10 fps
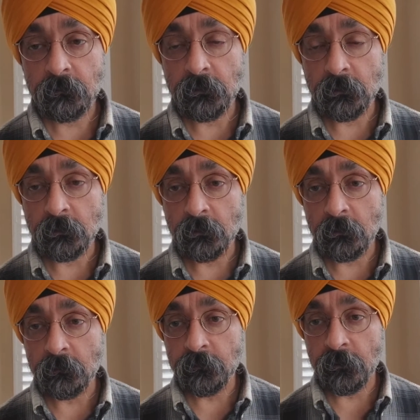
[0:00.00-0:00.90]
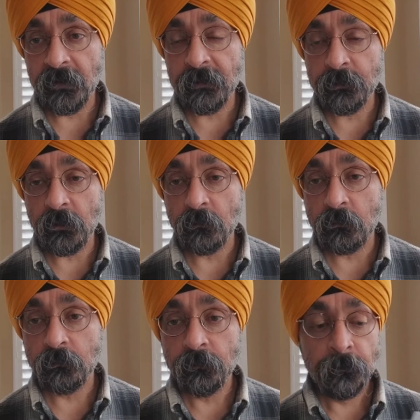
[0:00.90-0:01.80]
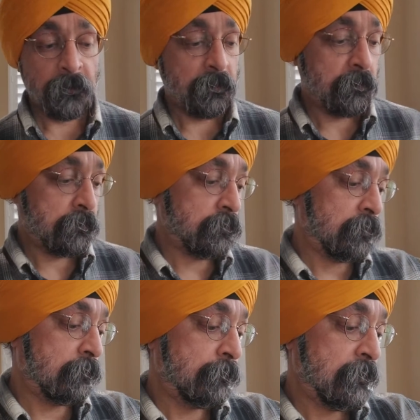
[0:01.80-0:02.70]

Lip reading: on your laptop. So